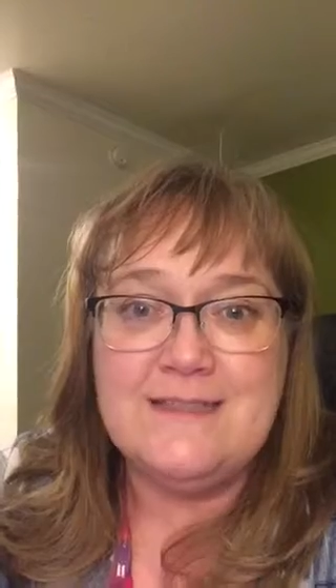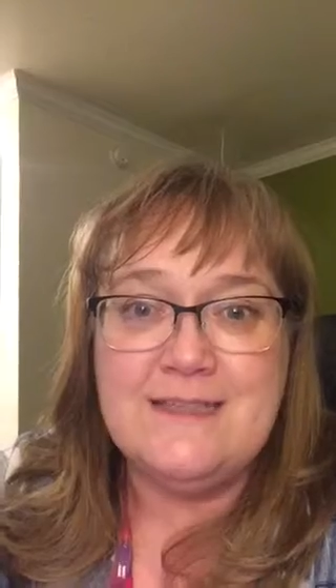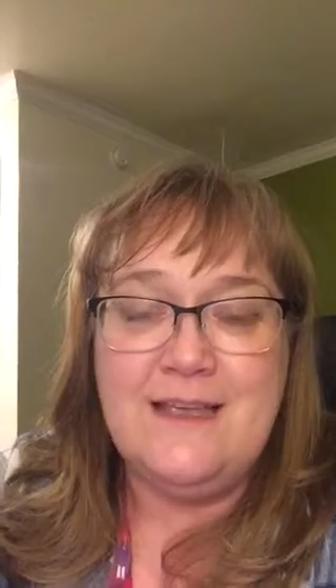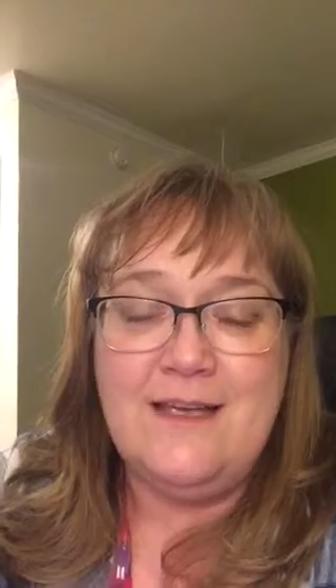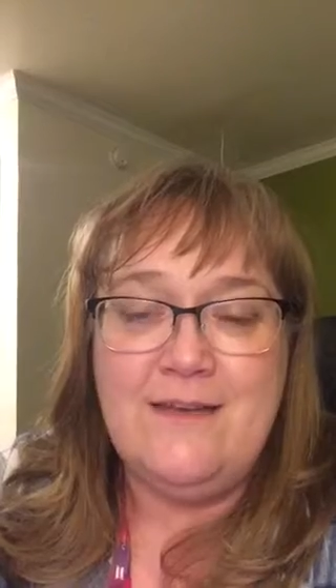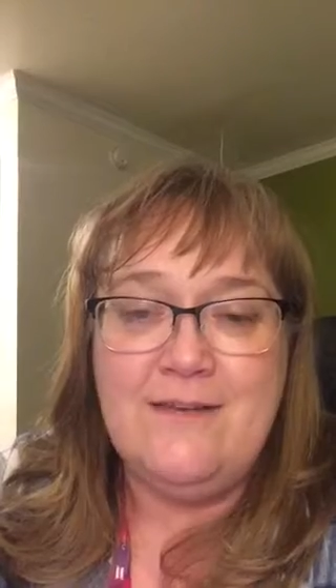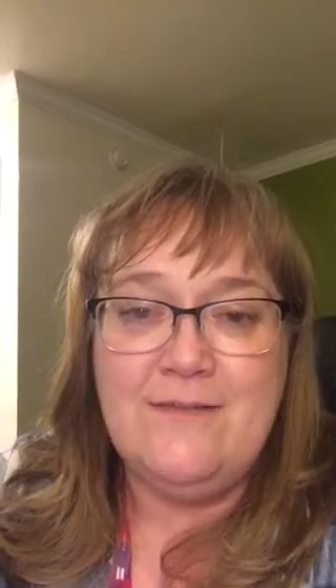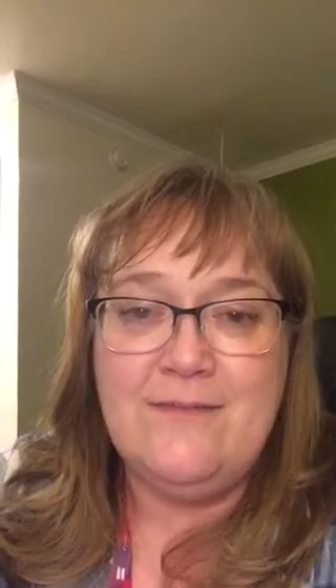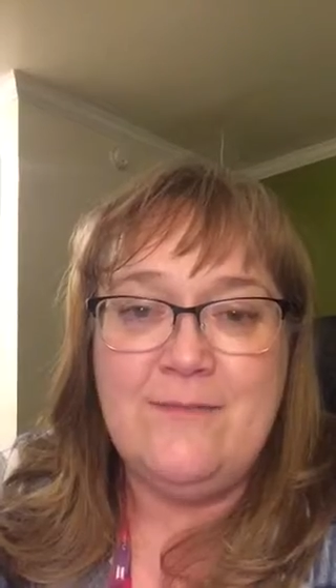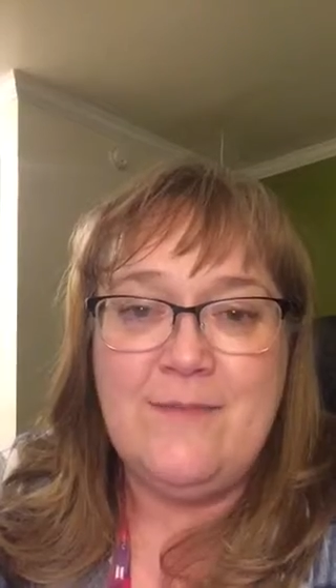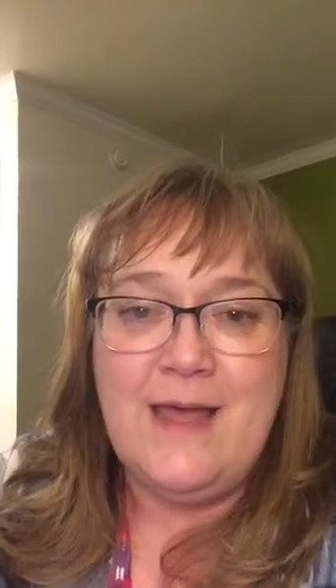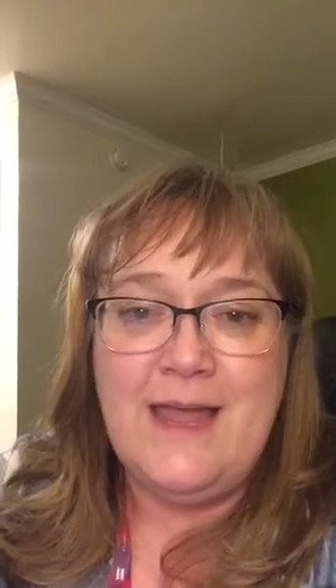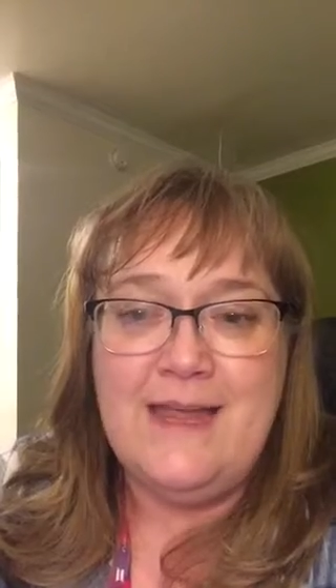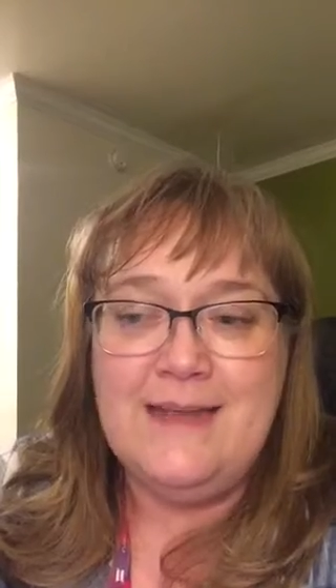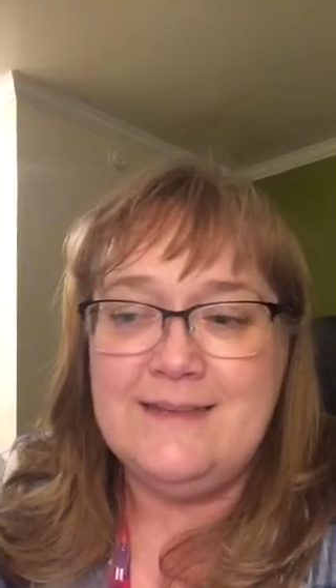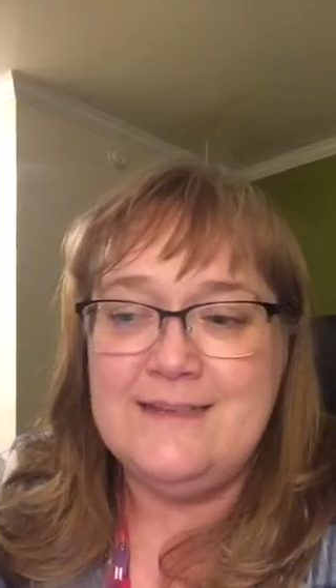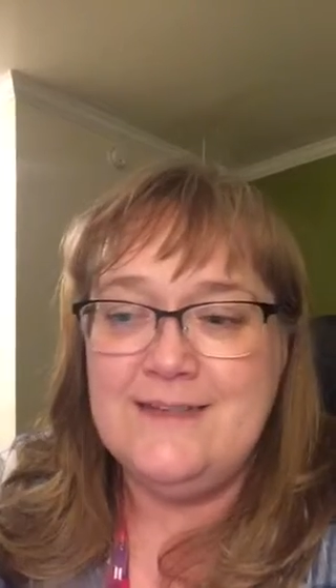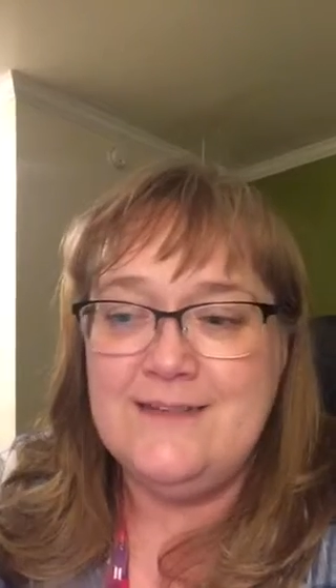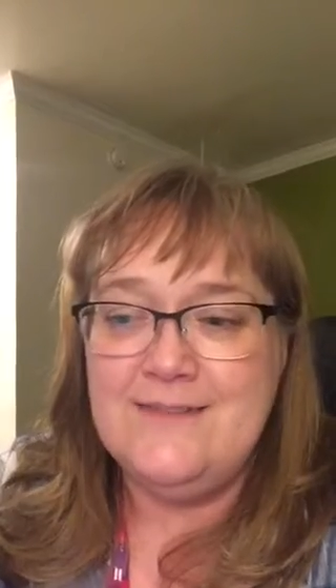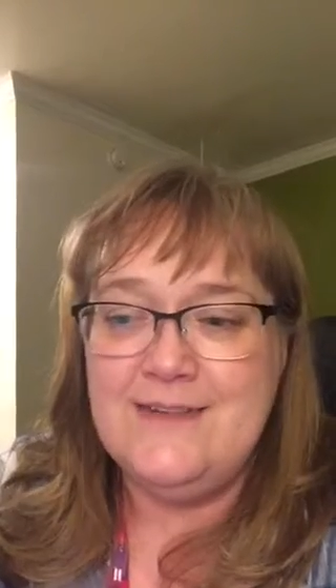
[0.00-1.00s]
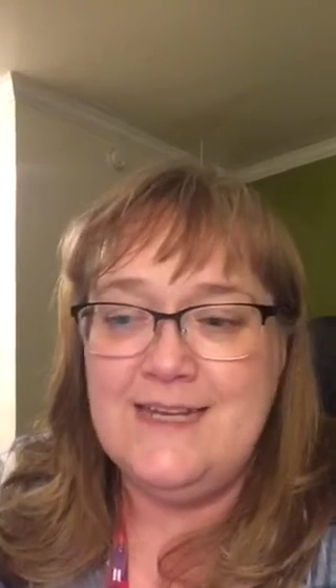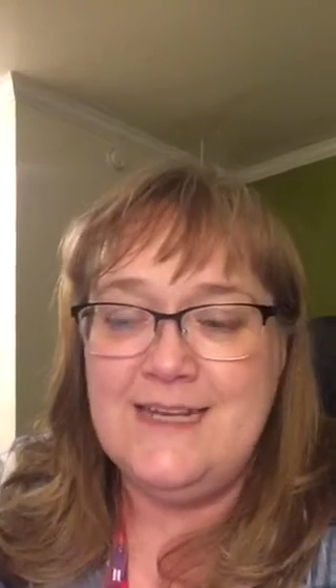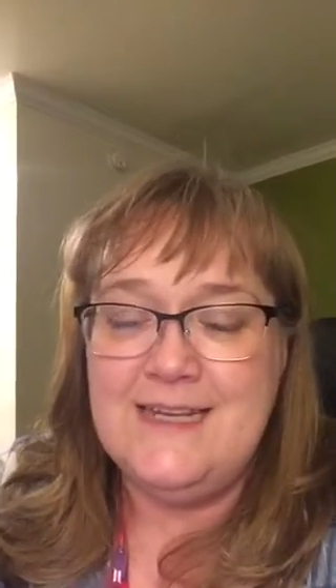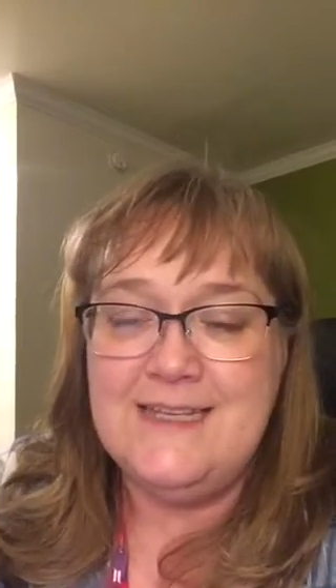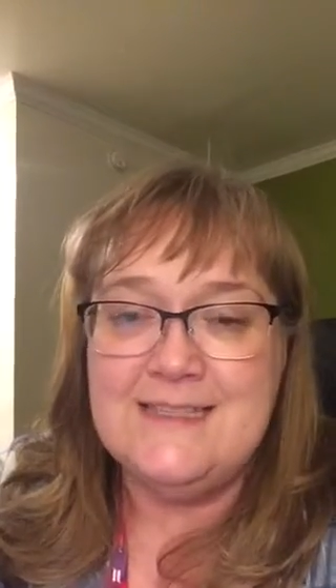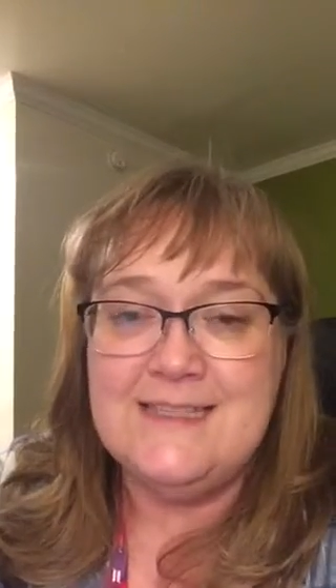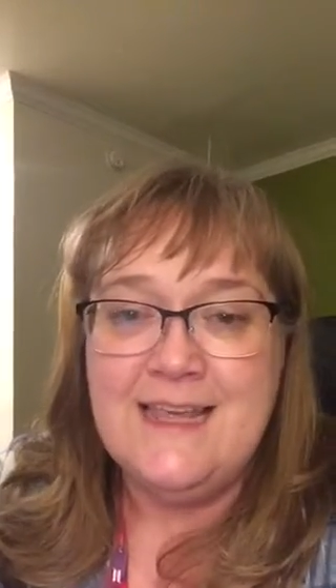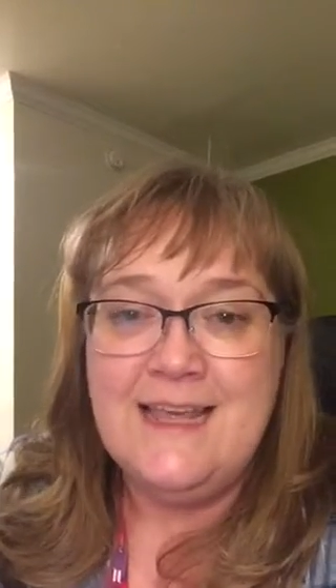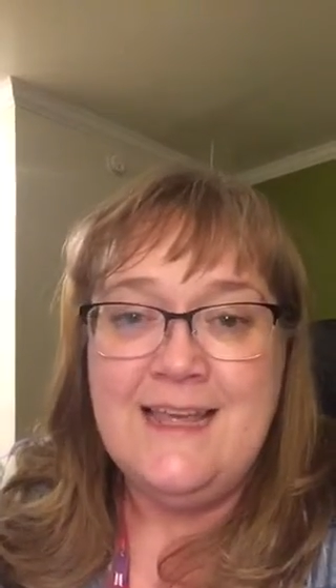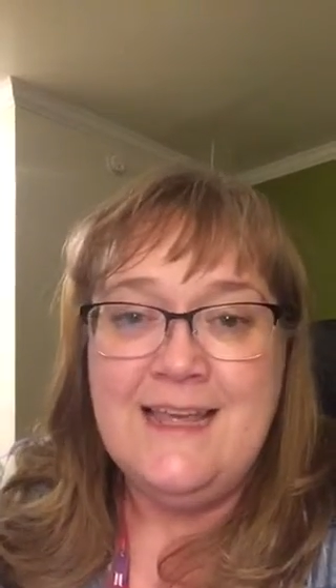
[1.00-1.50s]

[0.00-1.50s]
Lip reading: of my activities.